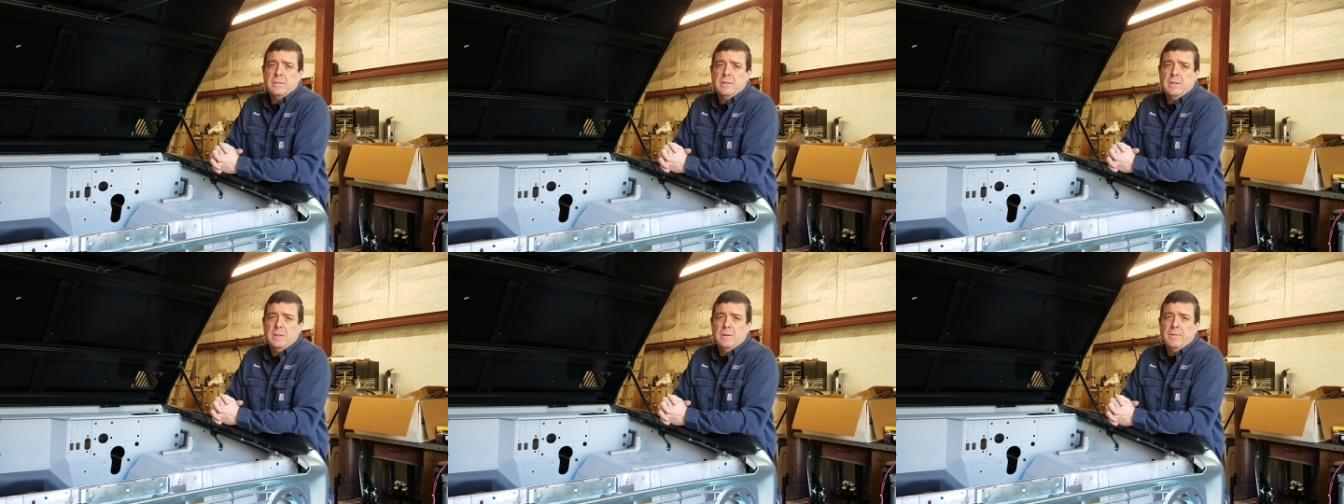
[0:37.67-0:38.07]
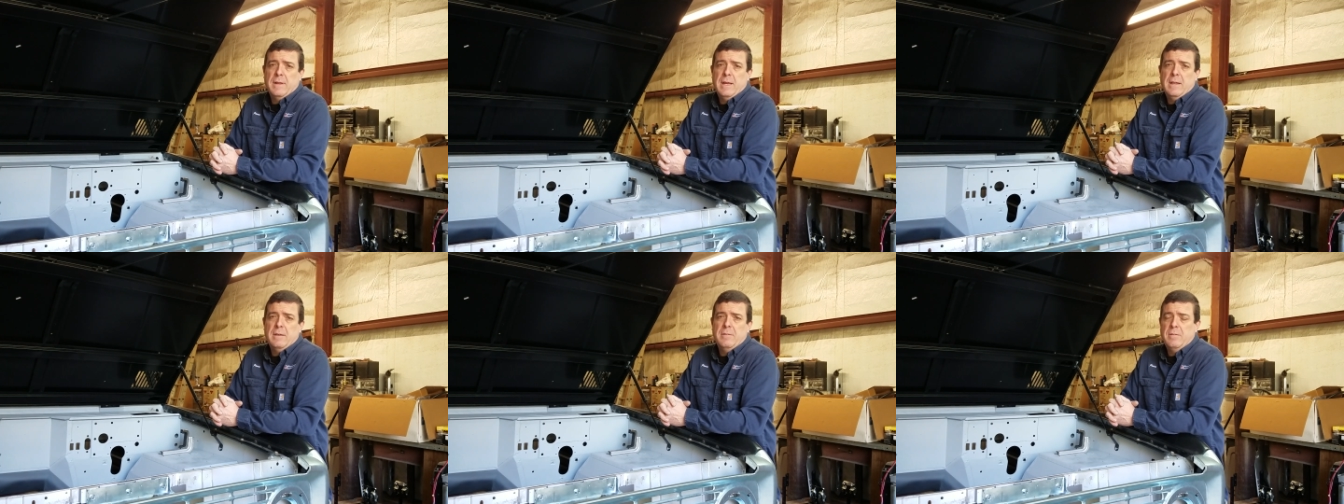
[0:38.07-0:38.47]
Uh, they
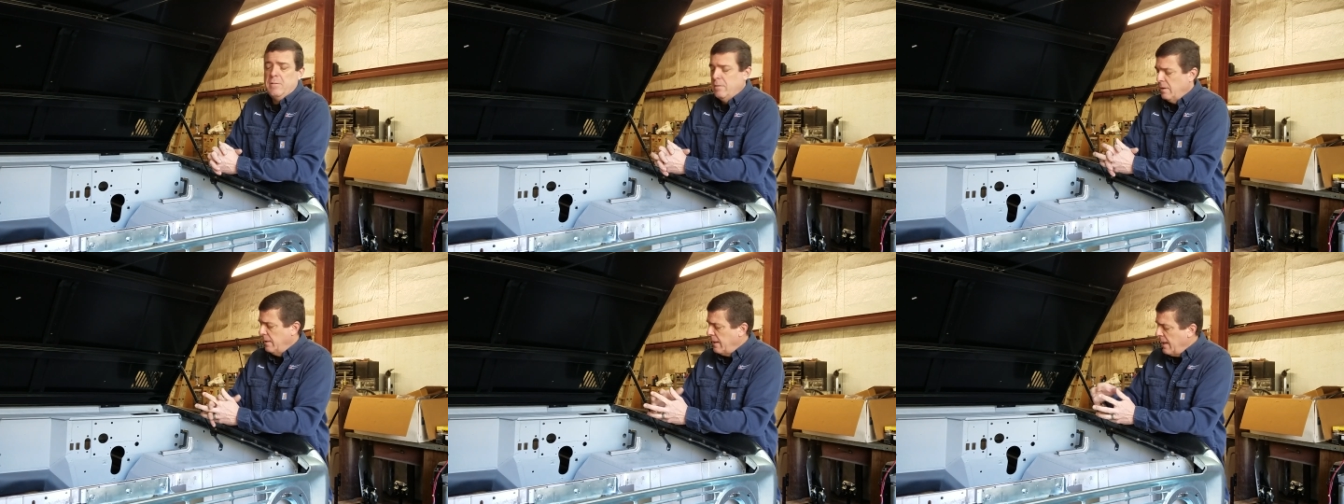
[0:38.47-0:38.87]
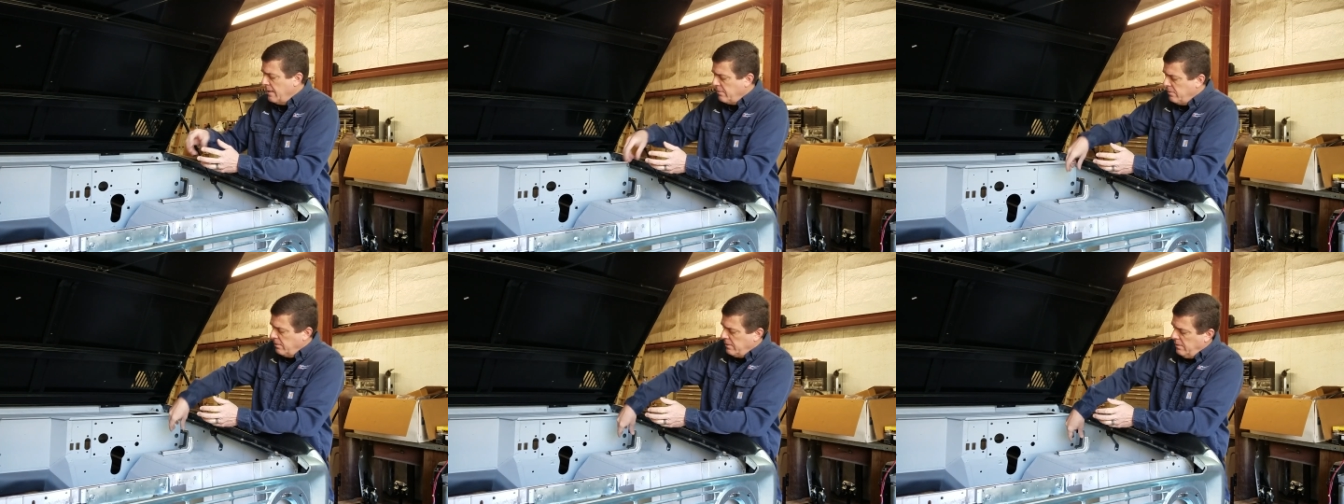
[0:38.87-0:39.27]
had a
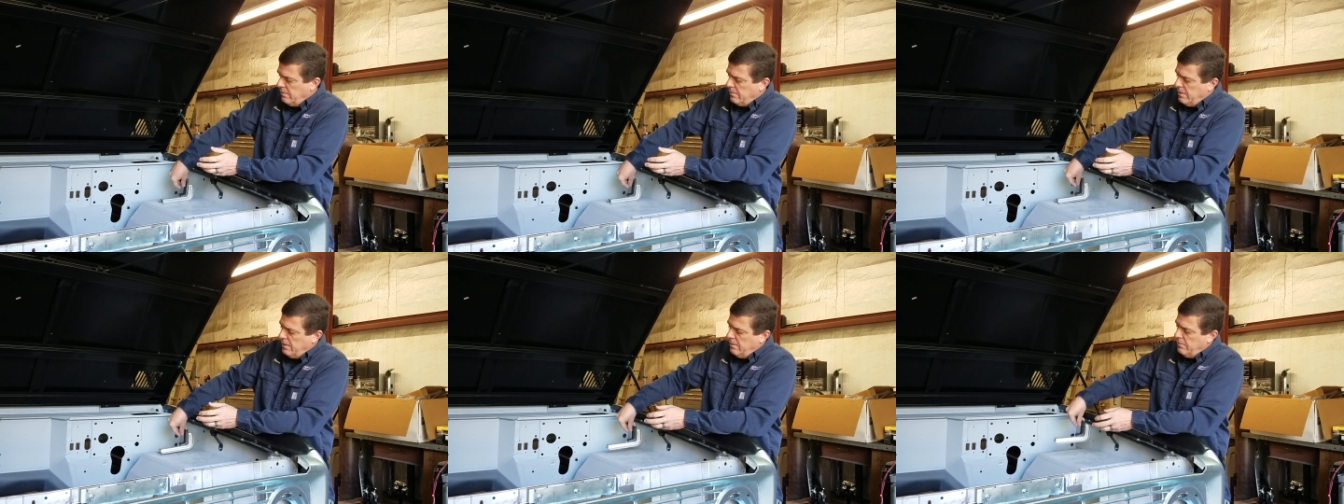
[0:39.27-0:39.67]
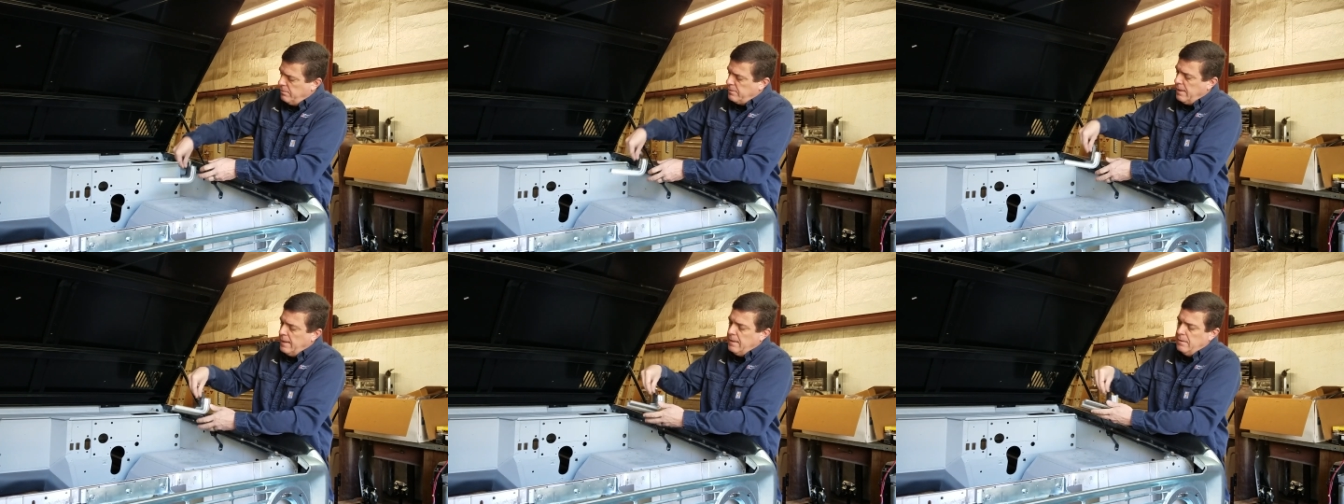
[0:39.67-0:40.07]
nice looking set of
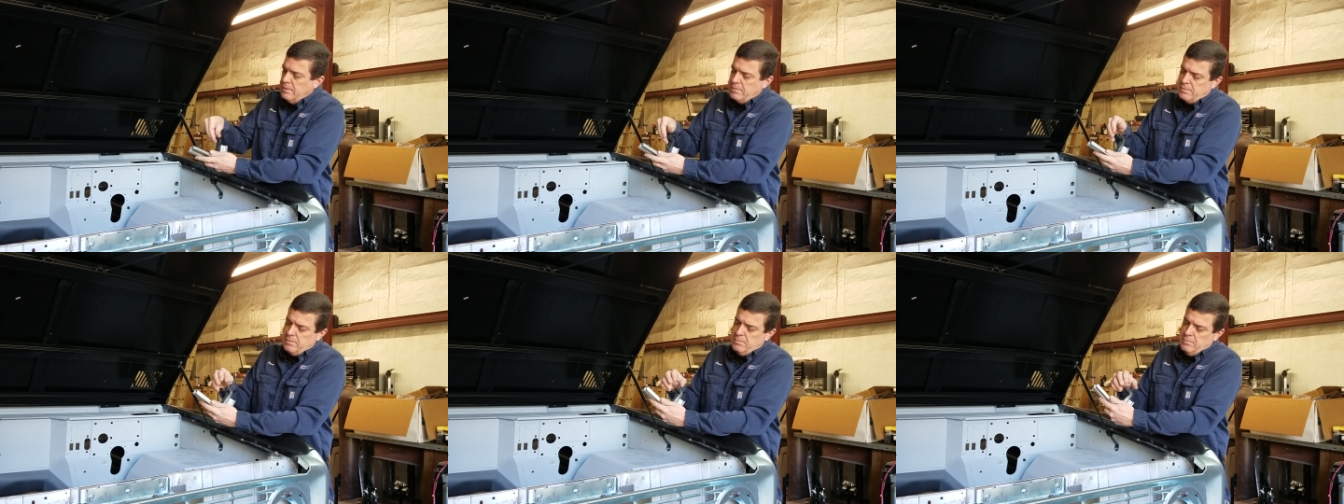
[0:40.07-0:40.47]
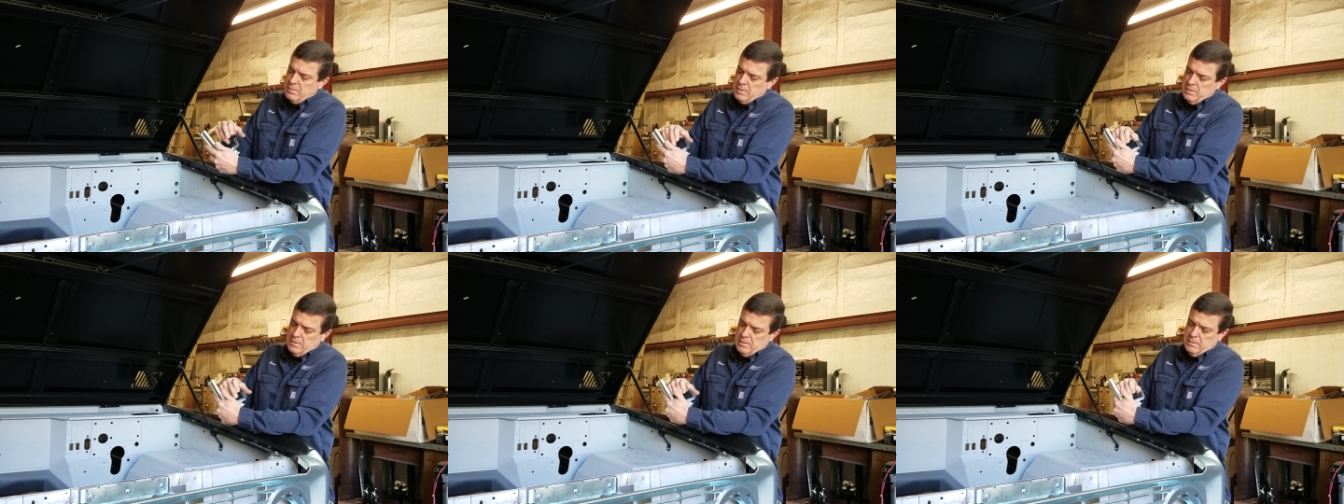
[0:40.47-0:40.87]
stainless
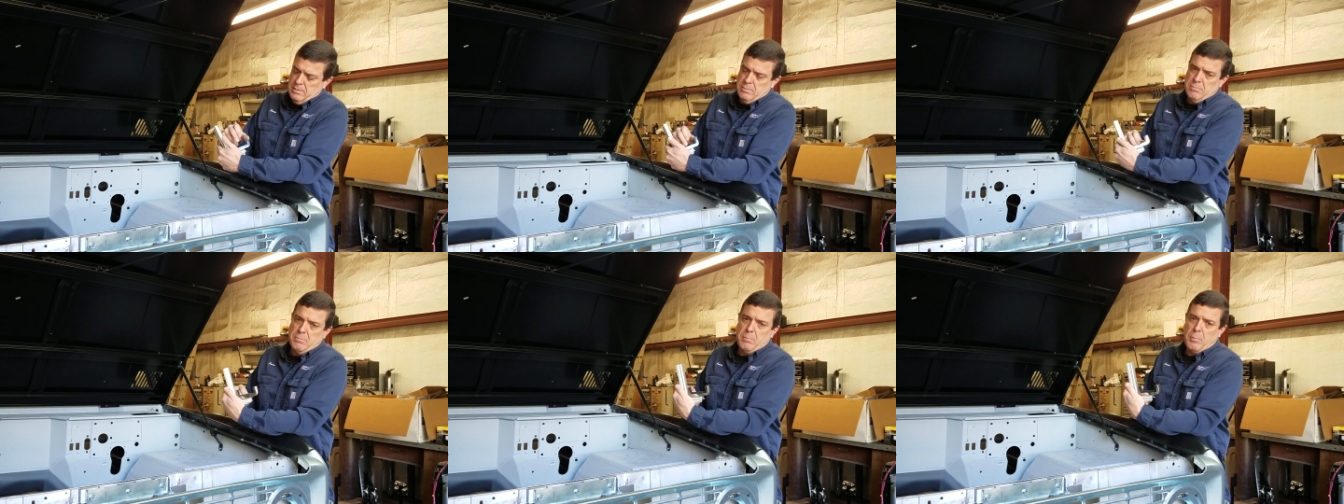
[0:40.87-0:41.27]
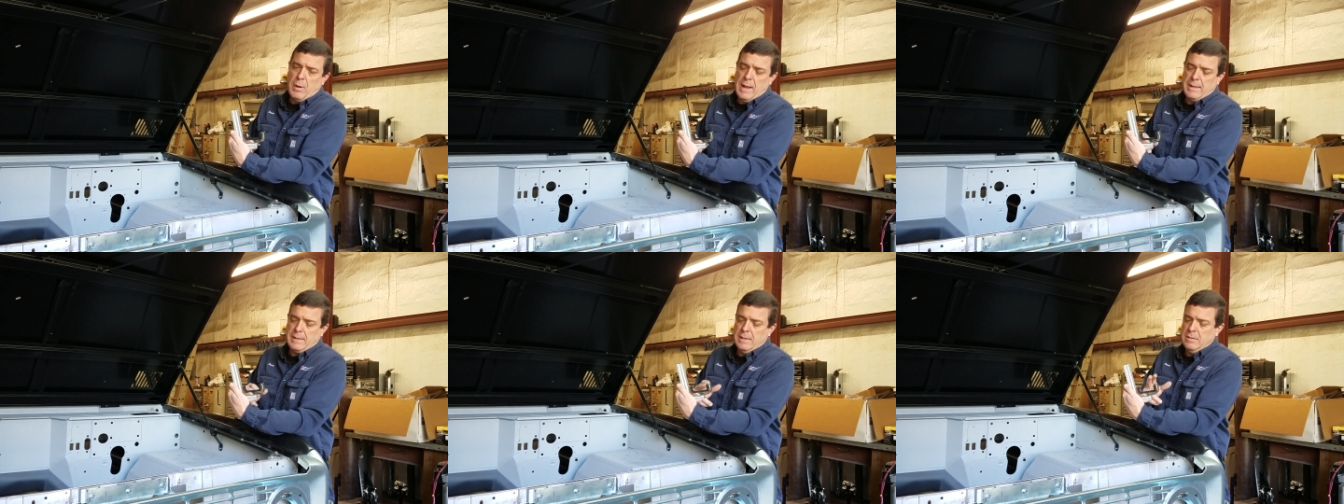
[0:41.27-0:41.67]

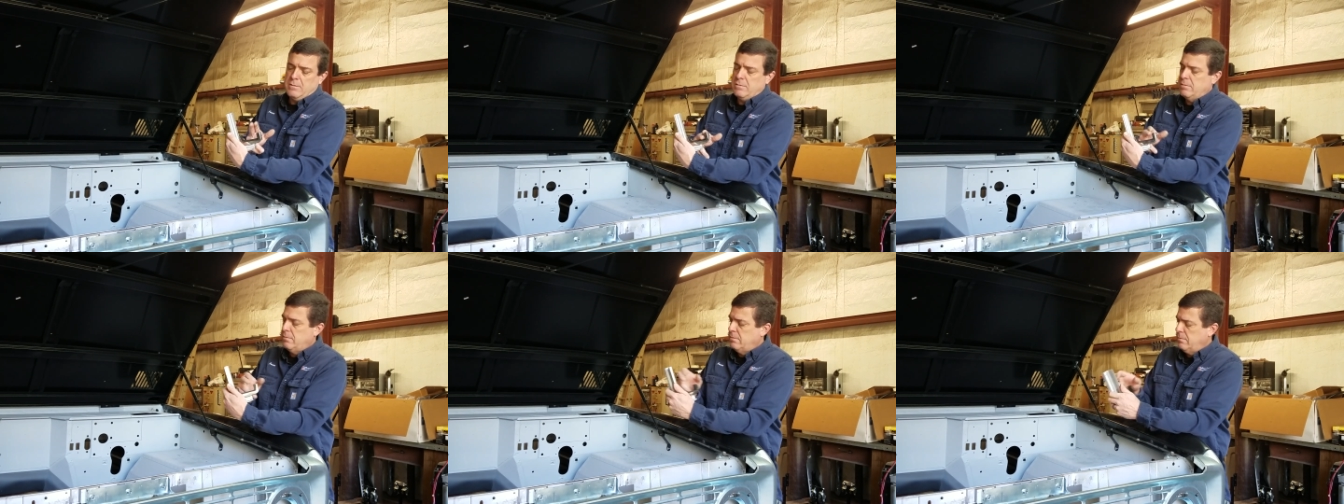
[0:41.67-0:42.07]
brackets.